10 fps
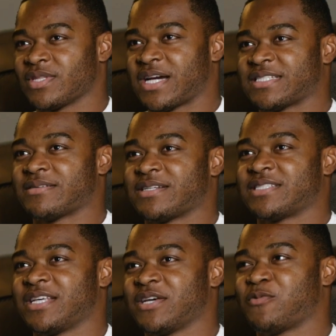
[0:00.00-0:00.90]
9 times out of
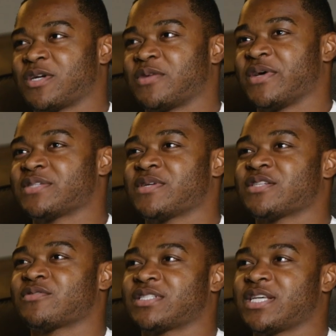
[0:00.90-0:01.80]
10, one of the best
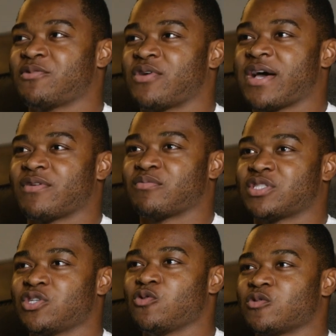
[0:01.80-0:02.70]
players on the team gonna have number
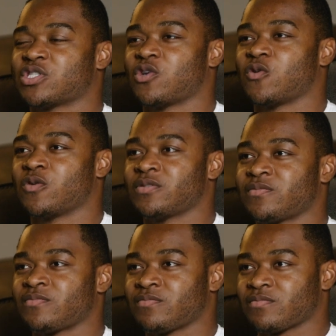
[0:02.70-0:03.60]
two. So
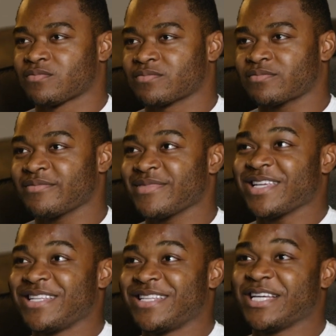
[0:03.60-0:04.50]

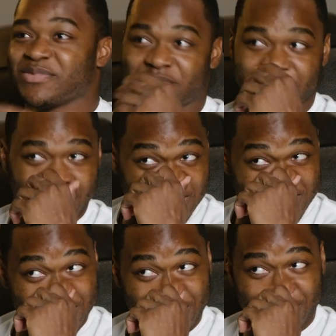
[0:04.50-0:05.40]
this
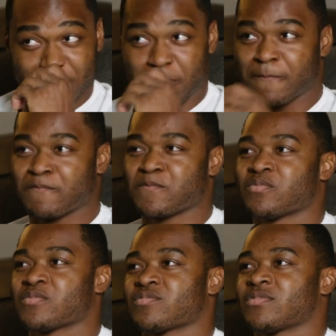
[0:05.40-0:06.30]
particular year,
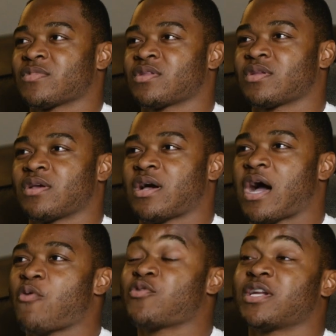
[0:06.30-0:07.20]

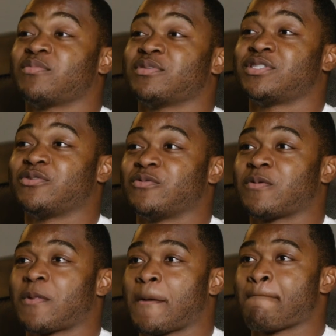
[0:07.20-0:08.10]
I wanted number two.
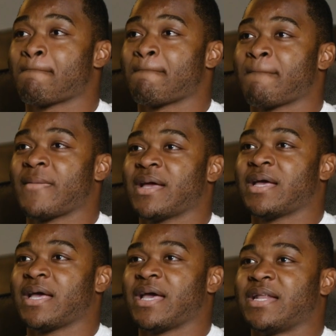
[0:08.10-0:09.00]

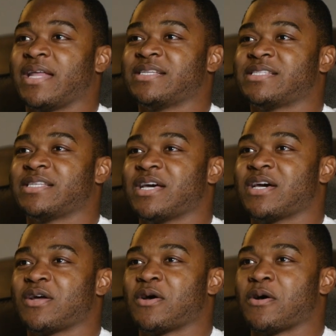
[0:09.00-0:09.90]
And they said,